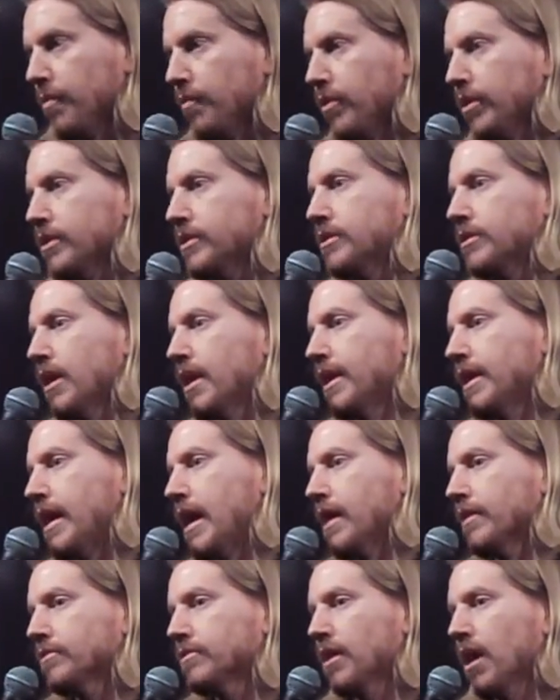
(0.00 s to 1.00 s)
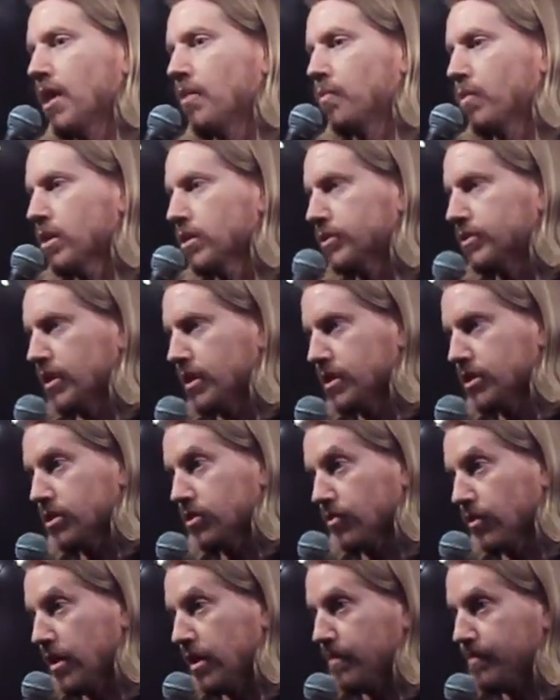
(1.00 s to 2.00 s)
When it's sunny outside, wear
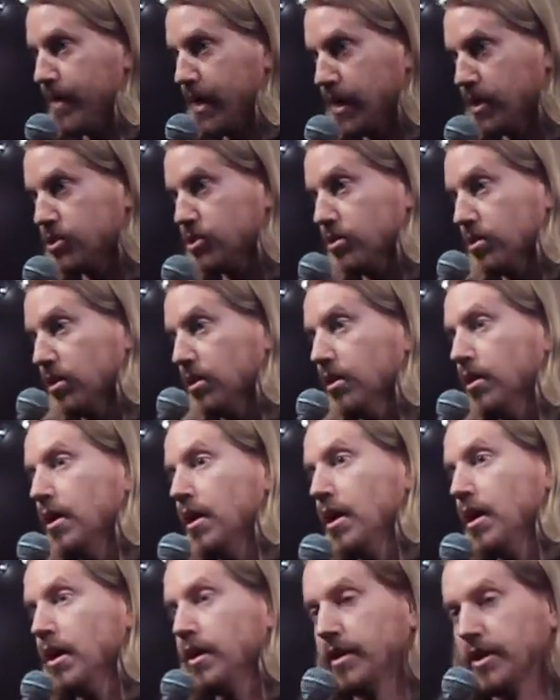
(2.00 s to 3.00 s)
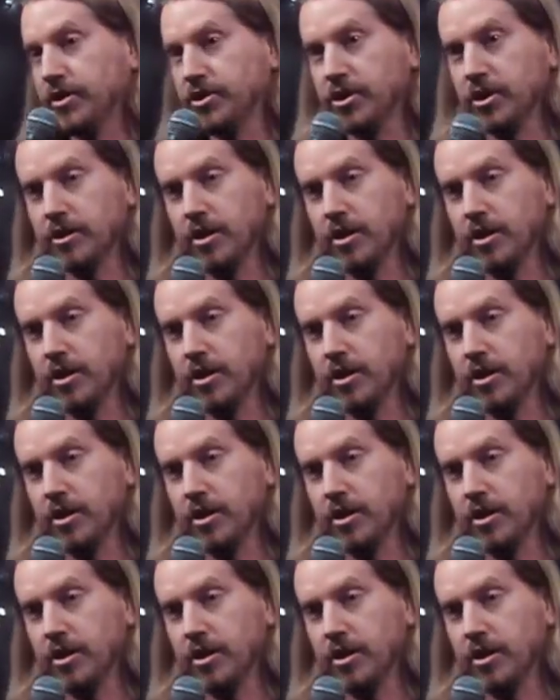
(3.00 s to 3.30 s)
sunscreen and make sure that you